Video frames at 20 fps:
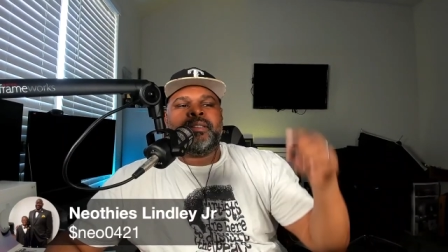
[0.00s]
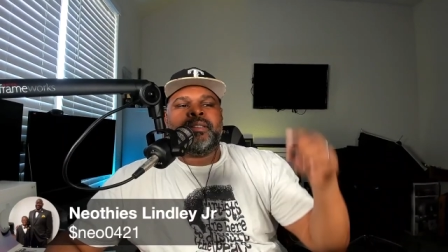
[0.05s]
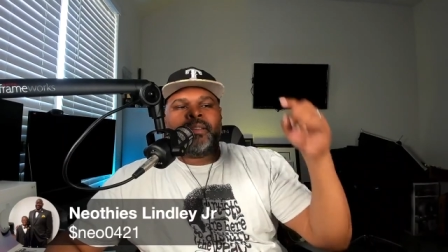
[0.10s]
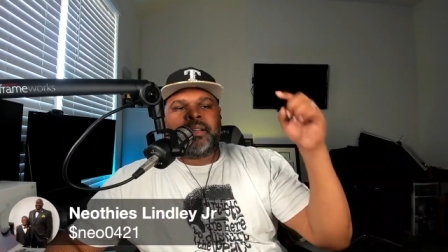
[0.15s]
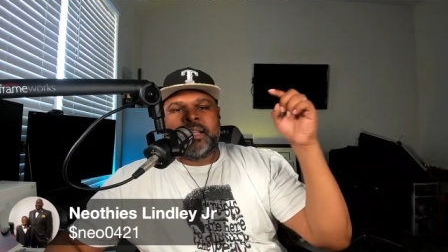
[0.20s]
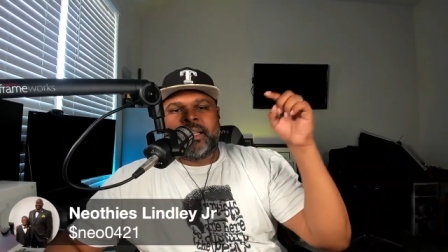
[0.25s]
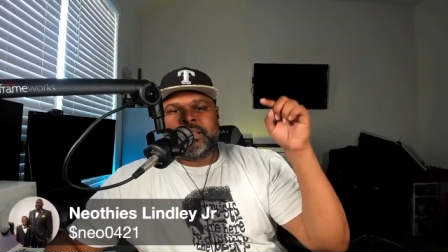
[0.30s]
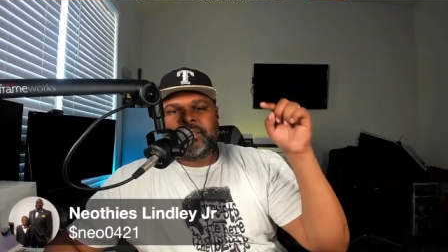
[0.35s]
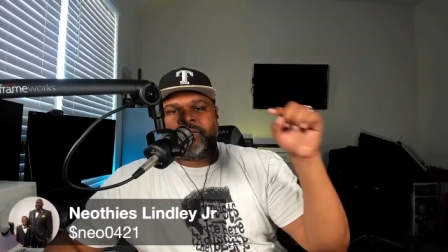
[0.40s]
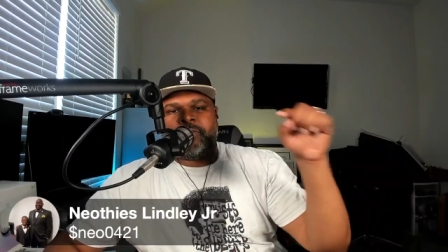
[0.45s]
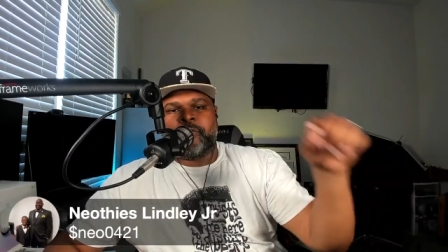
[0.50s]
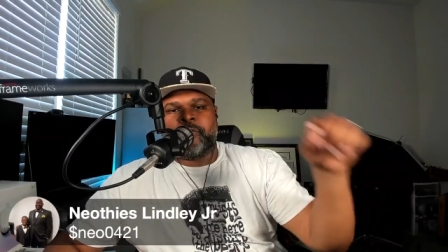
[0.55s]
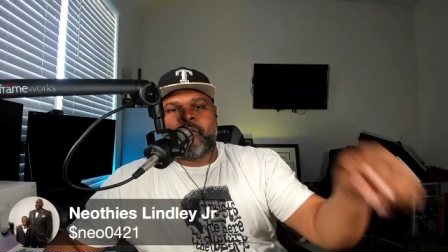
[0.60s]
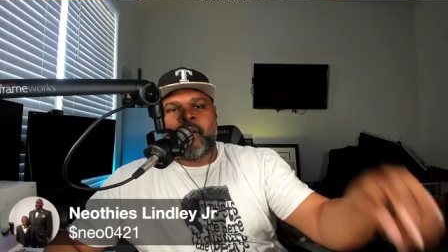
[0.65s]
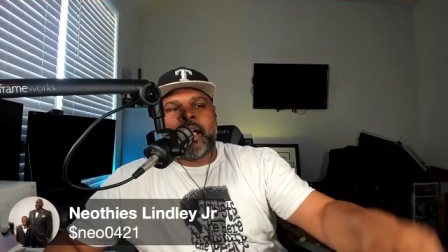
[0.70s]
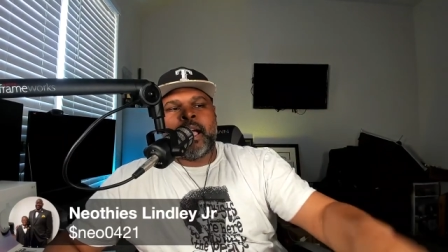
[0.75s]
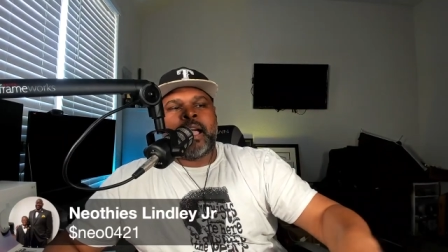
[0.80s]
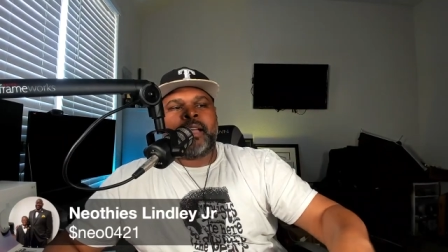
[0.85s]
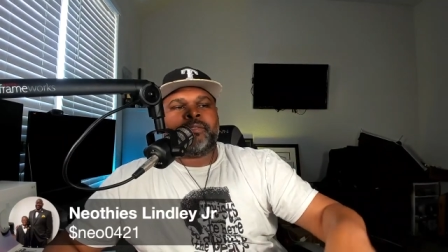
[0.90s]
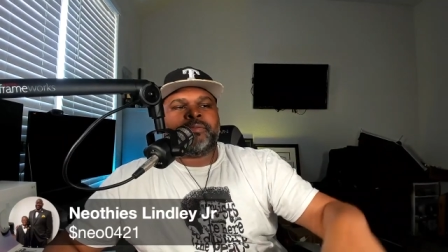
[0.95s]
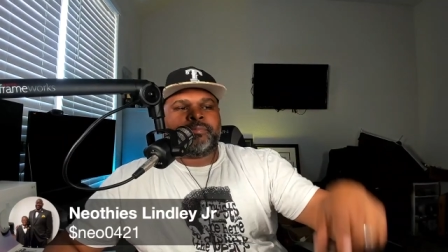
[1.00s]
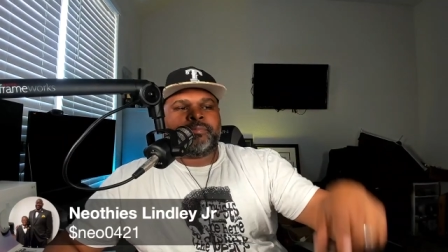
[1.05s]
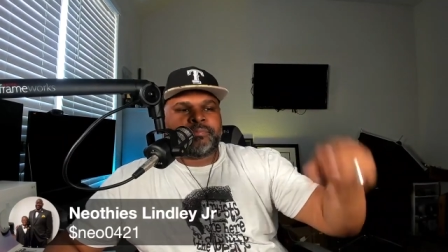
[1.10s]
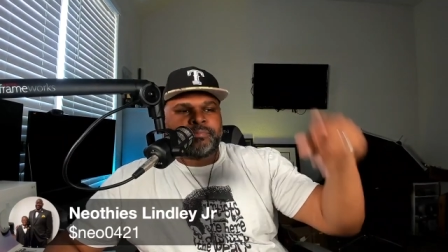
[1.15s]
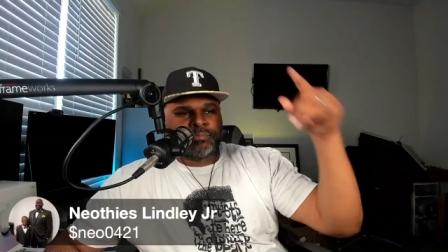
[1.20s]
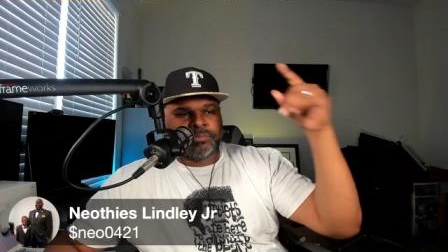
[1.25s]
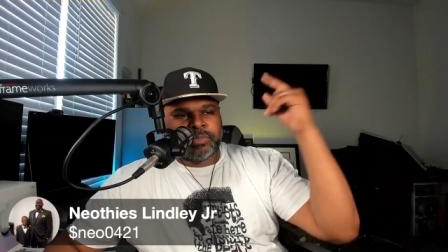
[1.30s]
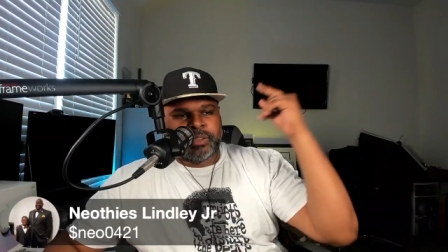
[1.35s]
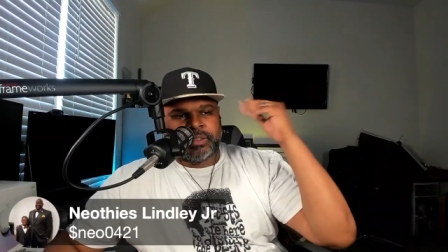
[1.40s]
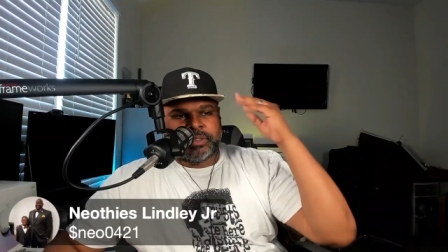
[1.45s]
He's Frat.
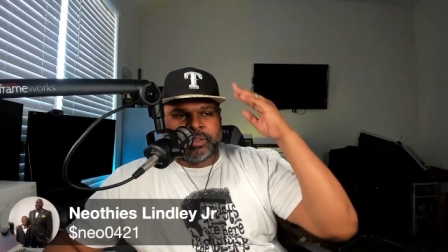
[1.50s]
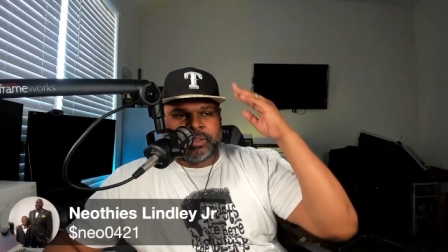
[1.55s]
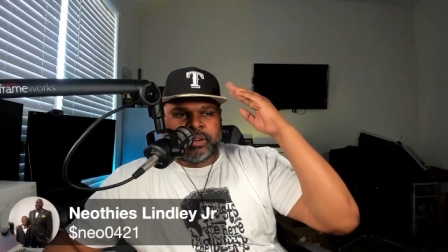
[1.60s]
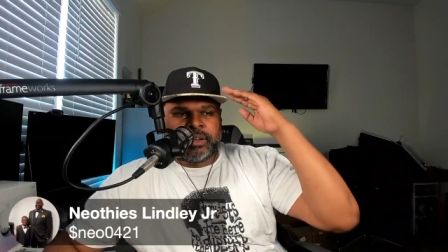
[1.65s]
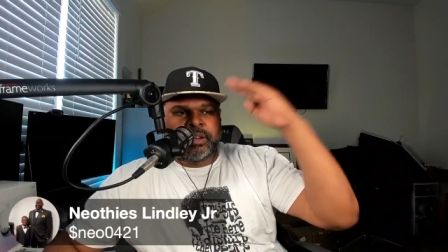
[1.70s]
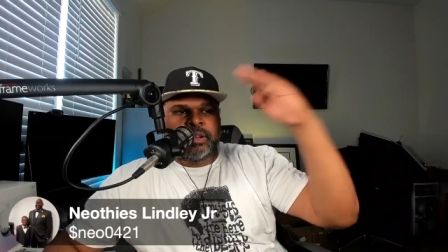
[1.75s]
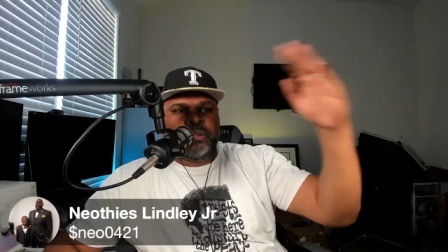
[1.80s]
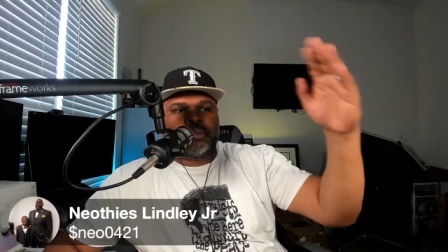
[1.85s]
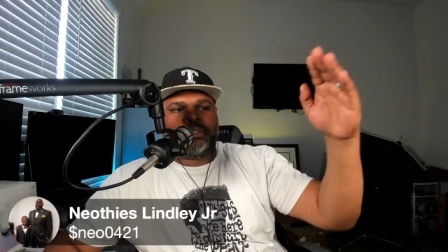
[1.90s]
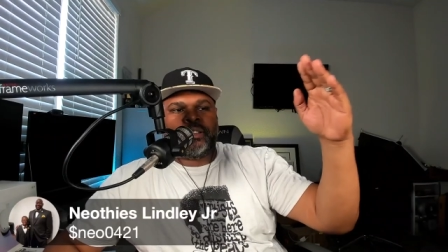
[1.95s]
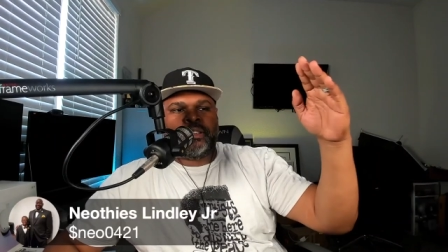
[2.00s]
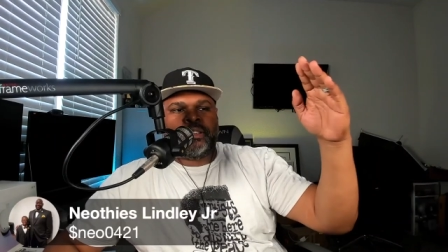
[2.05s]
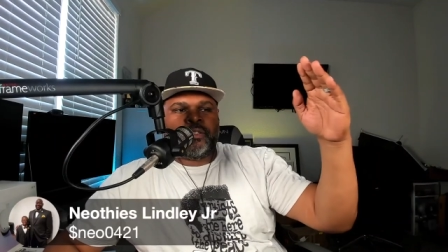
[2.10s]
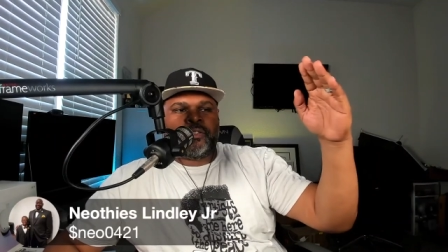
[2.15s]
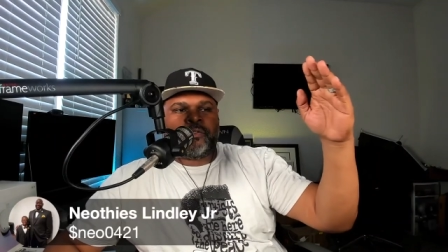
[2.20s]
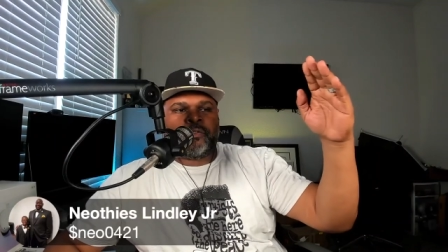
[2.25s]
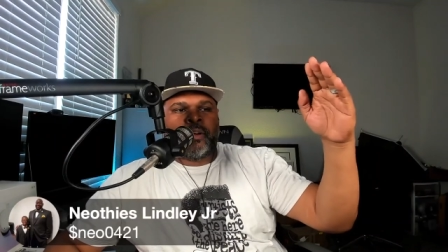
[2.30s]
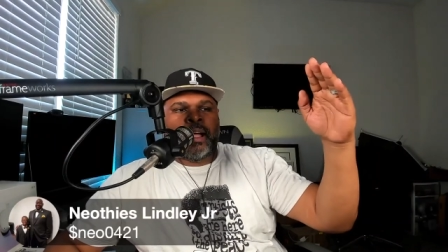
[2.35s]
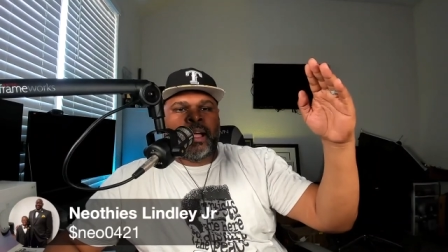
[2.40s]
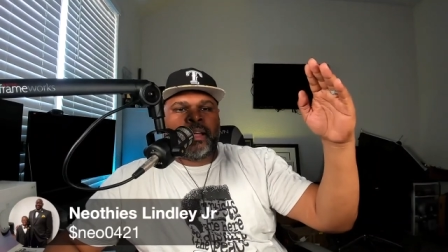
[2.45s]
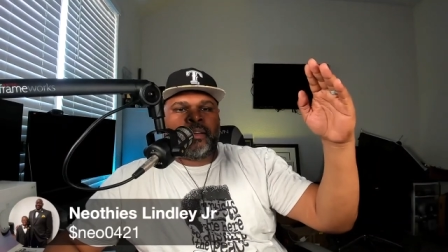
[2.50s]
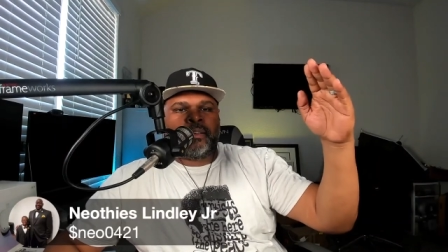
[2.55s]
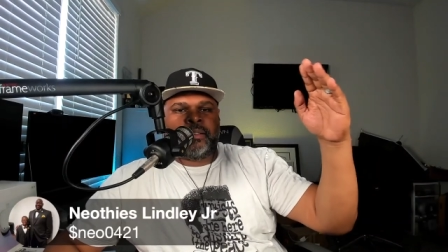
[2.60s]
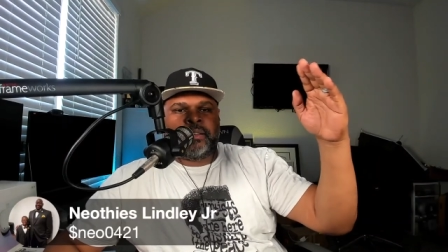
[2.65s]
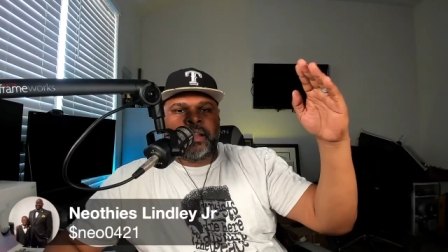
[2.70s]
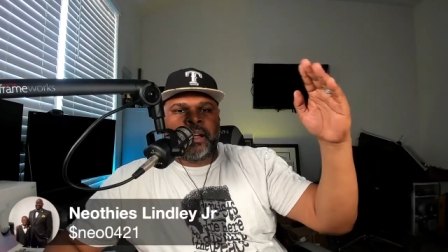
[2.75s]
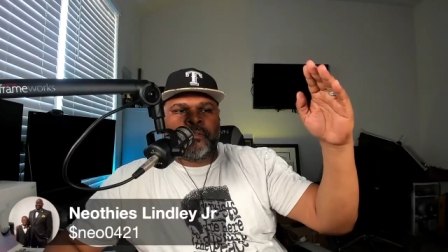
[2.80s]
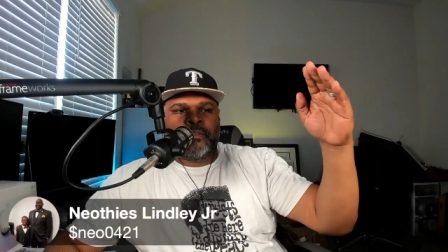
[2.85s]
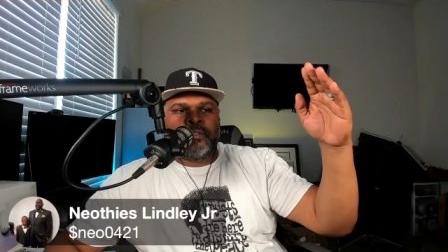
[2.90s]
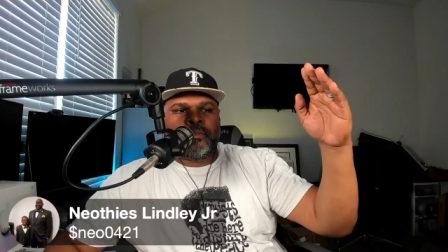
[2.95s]
Salute to you, Frat.
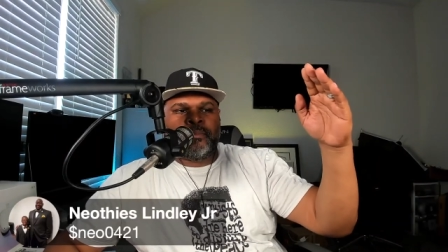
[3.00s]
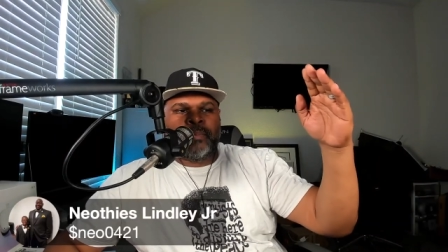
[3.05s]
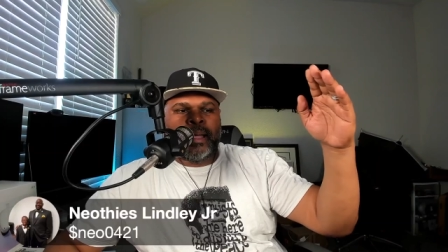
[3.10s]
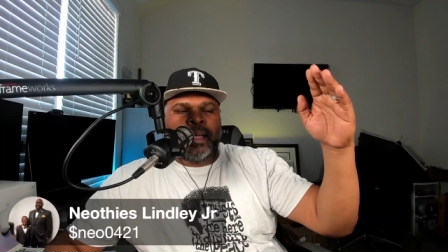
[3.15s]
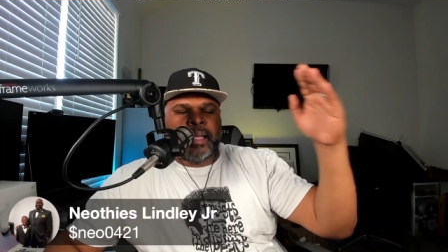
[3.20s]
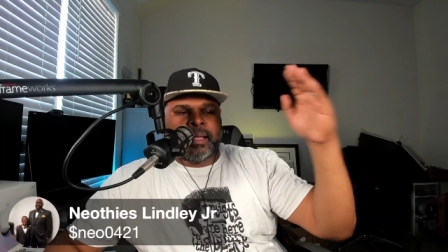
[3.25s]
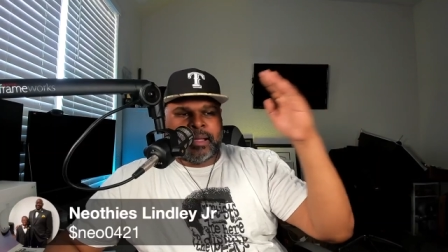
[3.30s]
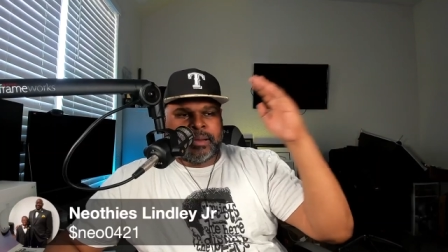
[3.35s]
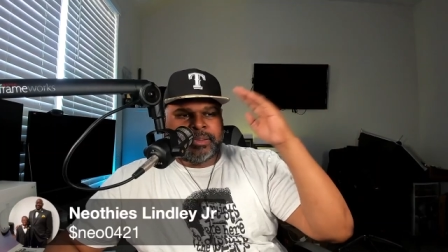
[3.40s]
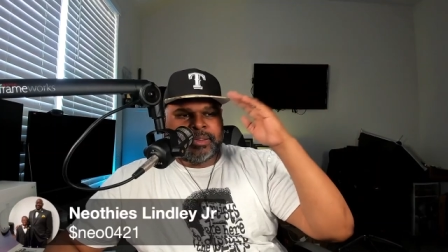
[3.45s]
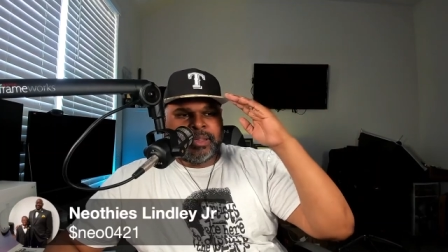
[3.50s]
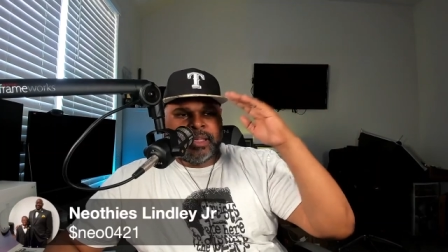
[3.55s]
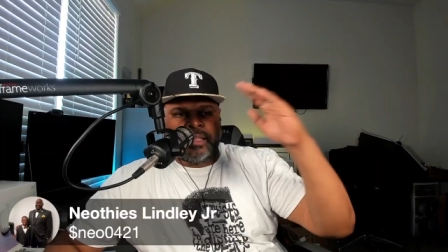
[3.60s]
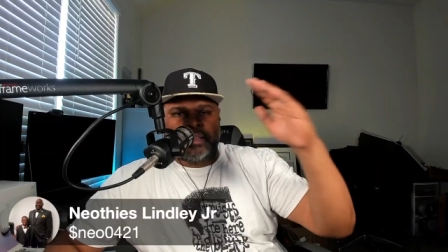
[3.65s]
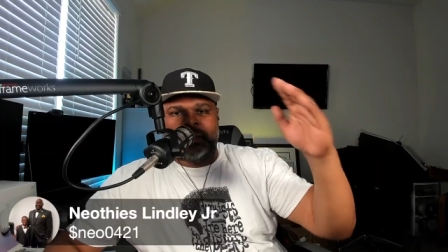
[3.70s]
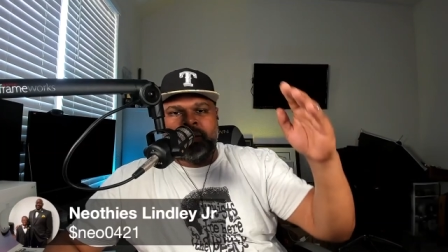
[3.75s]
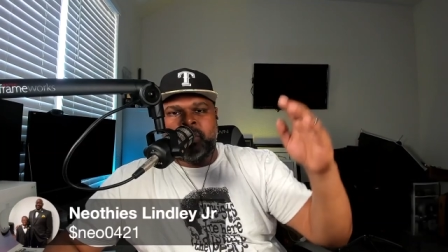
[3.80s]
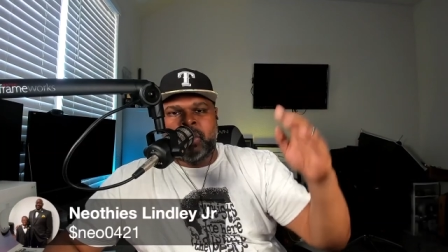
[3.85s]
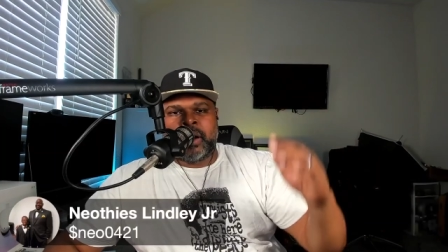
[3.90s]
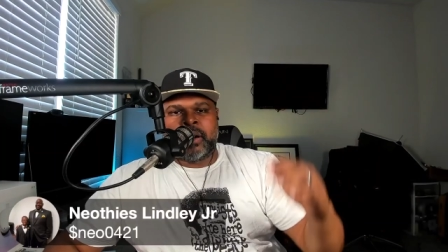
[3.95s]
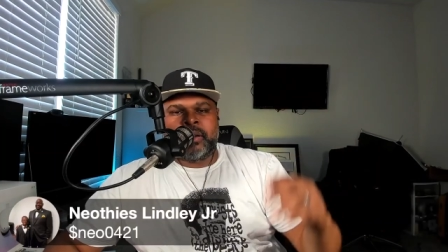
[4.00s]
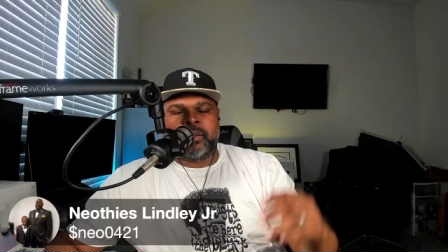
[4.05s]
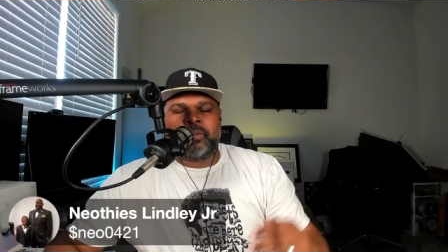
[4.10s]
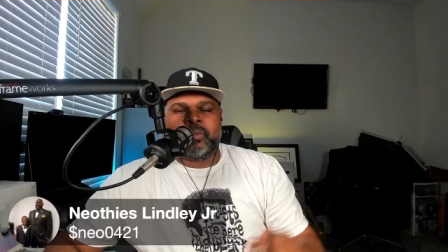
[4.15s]
Love you, man. Continue to work.